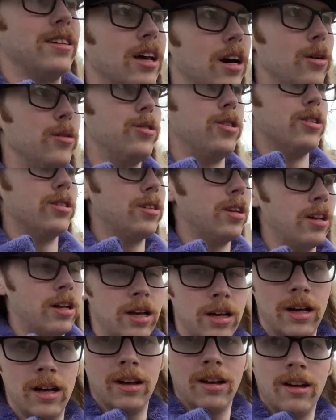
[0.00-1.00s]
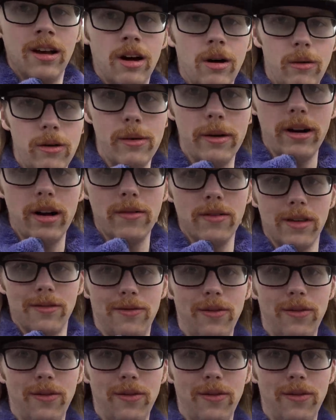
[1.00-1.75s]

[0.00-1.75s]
and coaches, we went over the